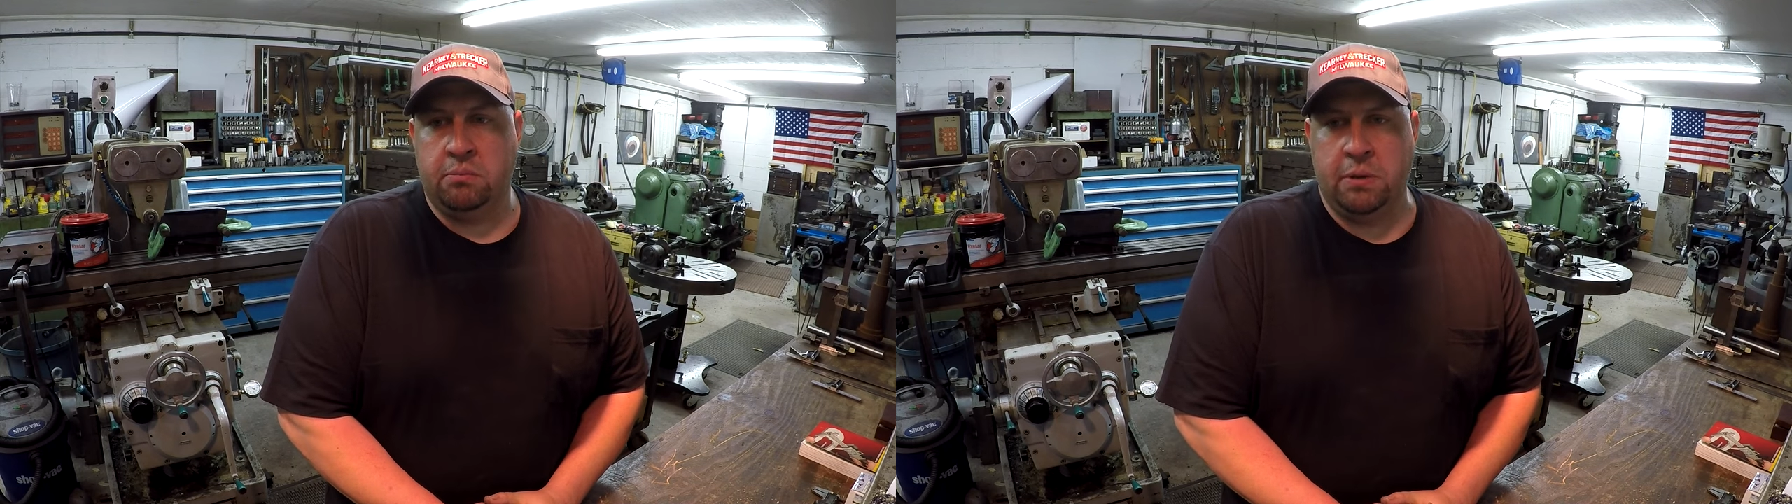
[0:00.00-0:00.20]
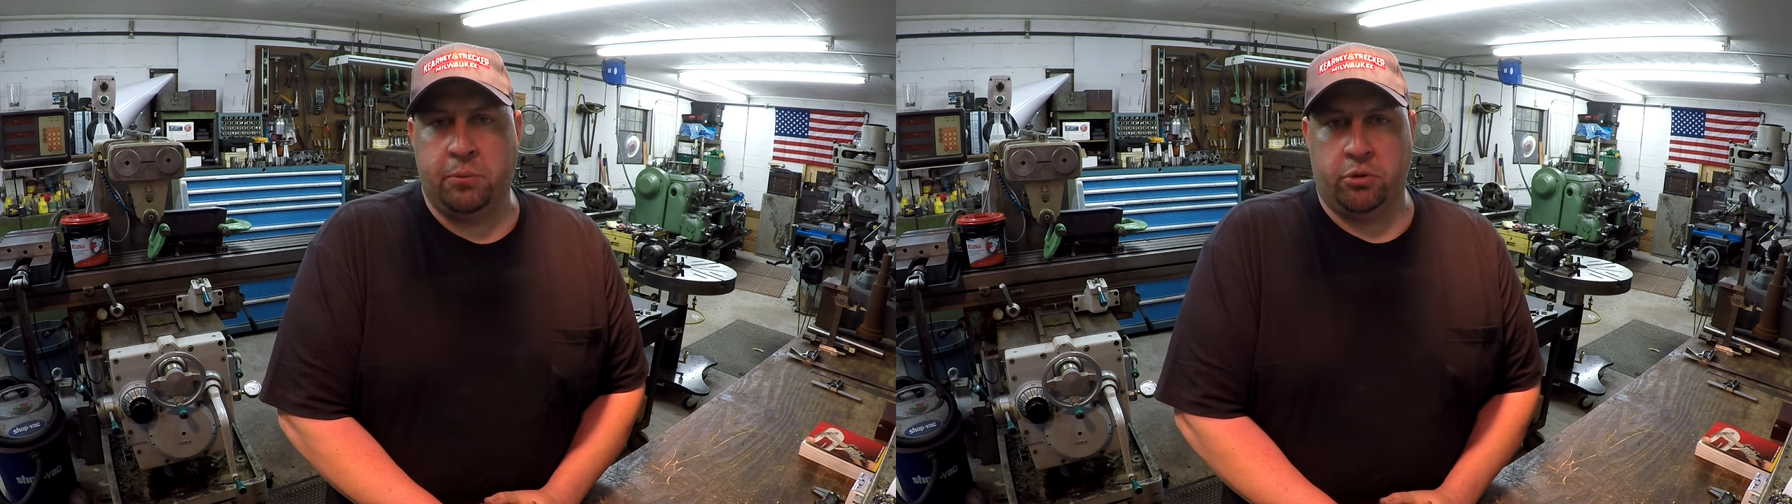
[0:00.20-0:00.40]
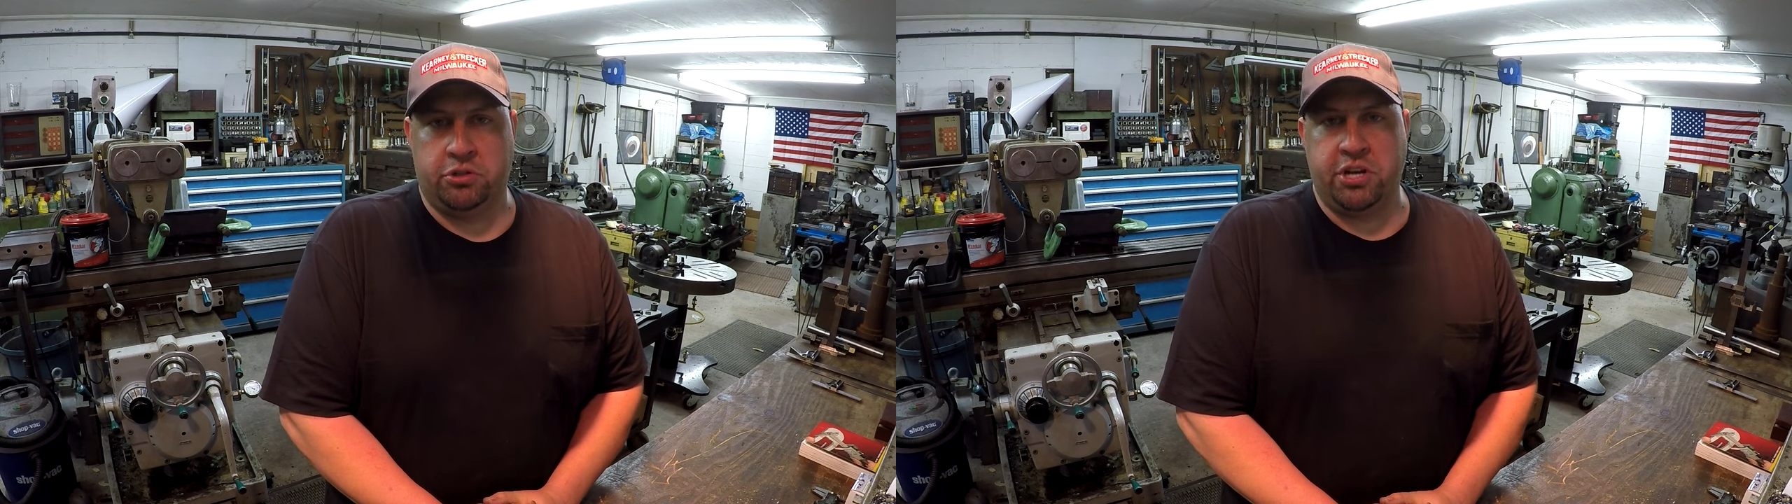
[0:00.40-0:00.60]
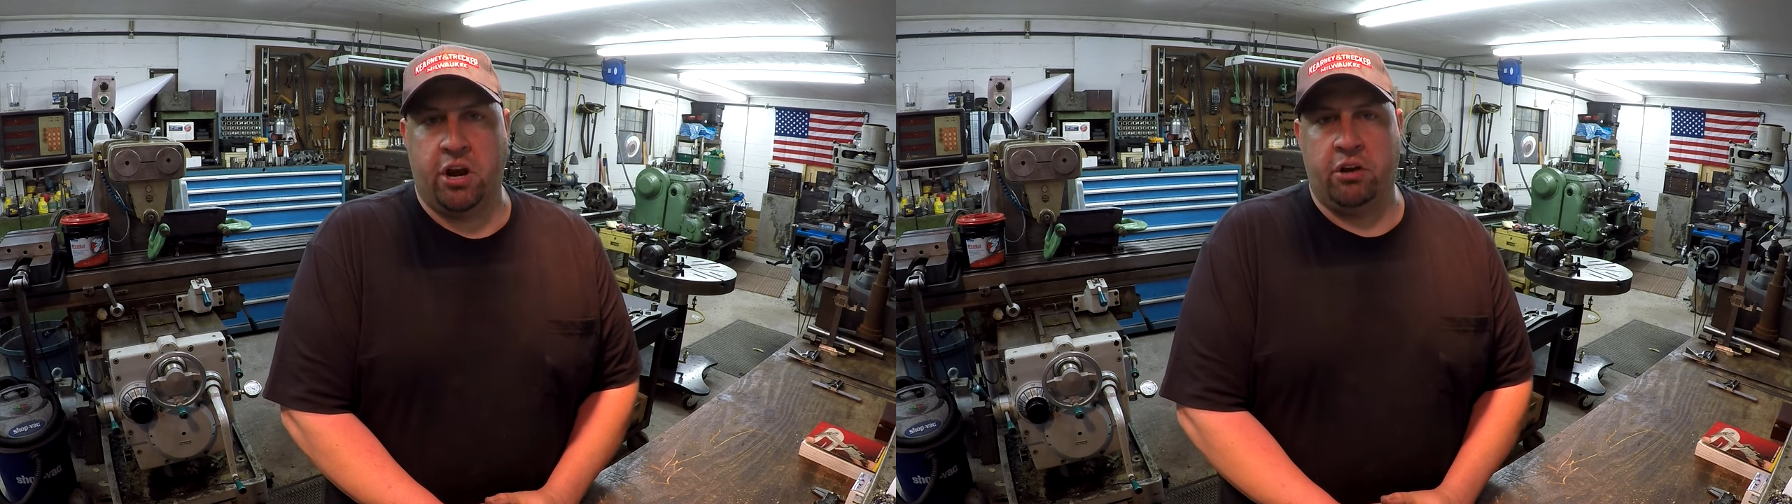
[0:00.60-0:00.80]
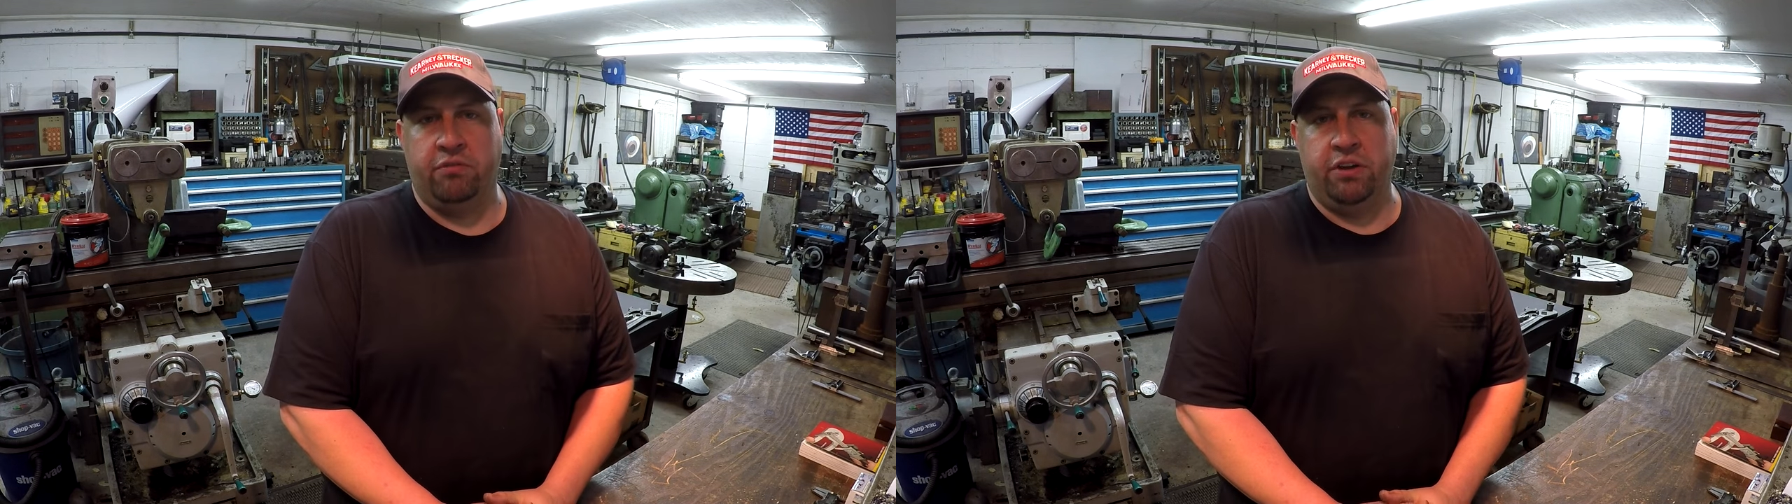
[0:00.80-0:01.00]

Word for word: People are sharing the